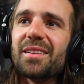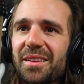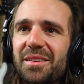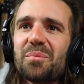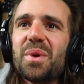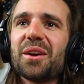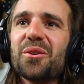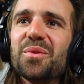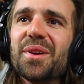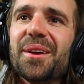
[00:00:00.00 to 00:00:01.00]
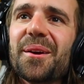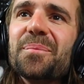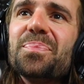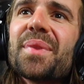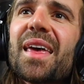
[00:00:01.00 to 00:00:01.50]
Let's come back over here.
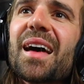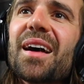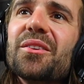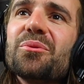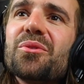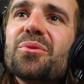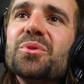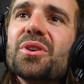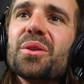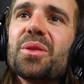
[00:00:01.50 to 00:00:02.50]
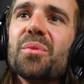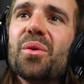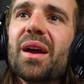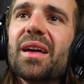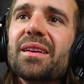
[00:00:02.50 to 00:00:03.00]
This one's from Jonathan
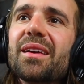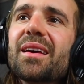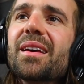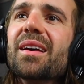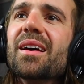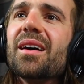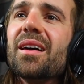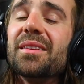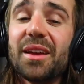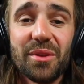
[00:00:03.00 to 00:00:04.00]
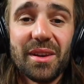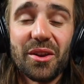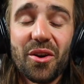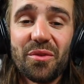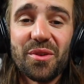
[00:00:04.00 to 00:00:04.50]
Moran. Definitely
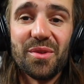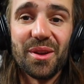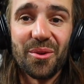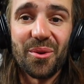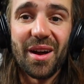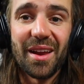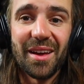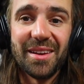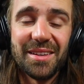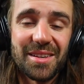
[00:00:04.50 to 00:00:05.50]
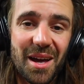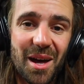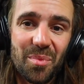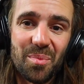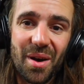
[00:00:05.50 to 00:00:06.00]
need a coffee vid. All right, I need to
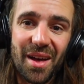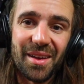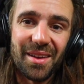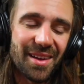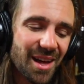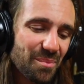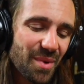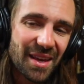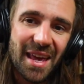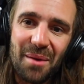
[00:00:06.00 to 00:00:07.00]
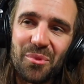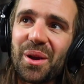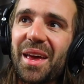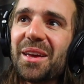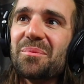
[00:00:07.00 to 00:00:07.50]
up my camera
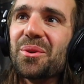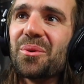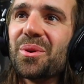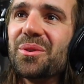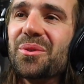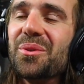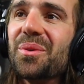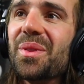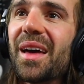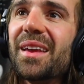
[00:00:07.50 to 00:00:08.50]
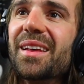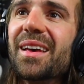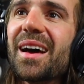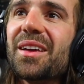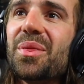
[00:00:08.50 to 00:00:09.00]
game in order to do that.
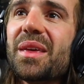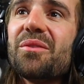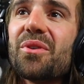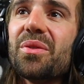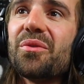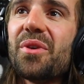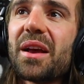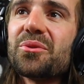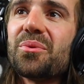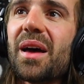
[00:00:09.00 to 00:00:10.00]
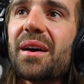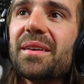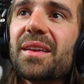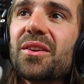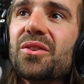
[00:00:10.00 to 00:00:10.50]
You think you're going the Fractal route
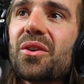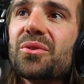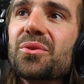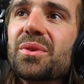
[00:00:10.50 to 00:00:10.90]
in the not too